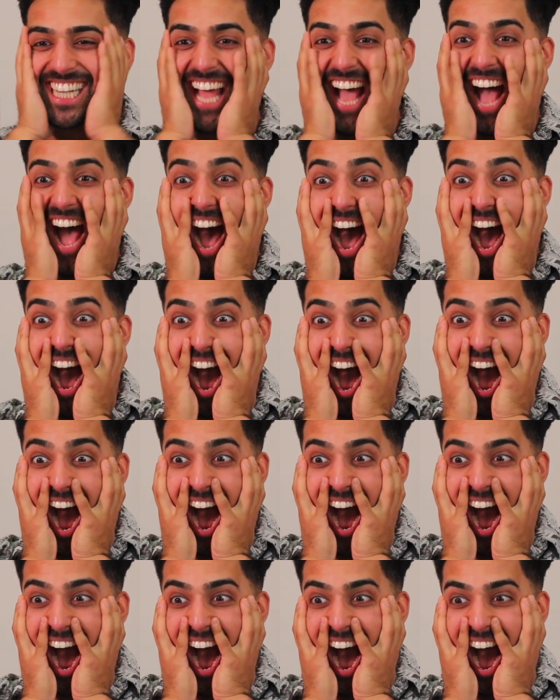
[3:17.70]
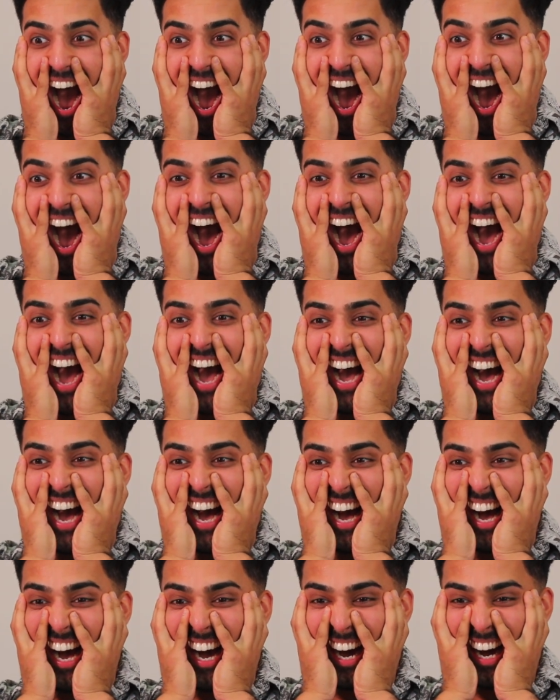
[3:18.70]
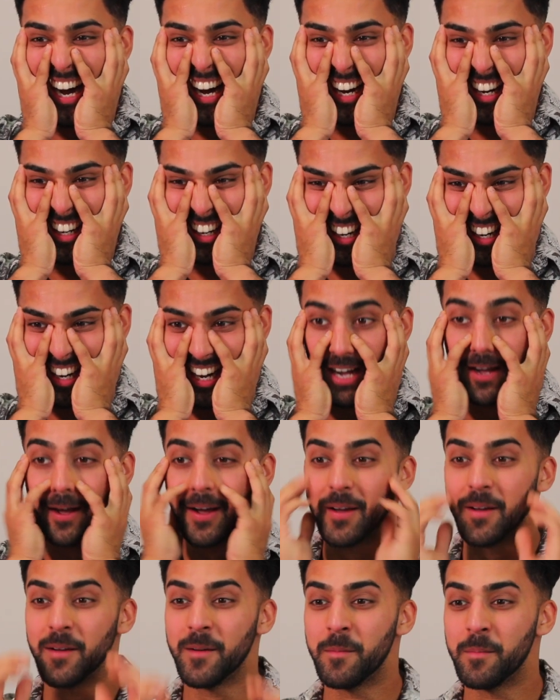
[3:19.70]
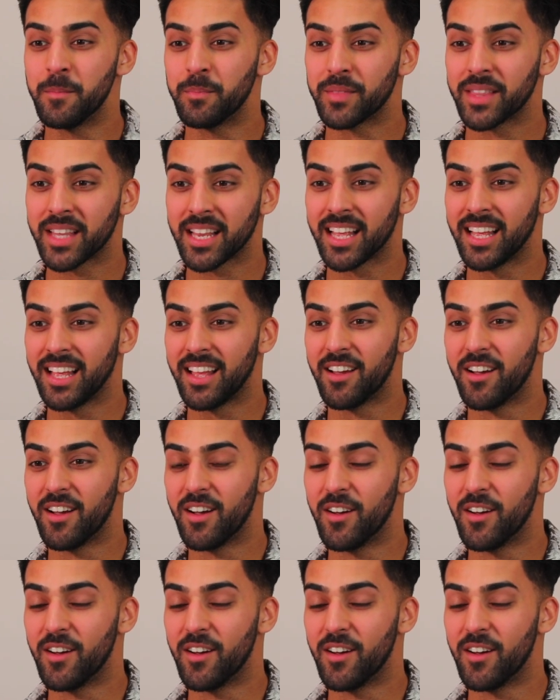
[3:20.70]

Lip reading: not sure whether they hate or love Slim.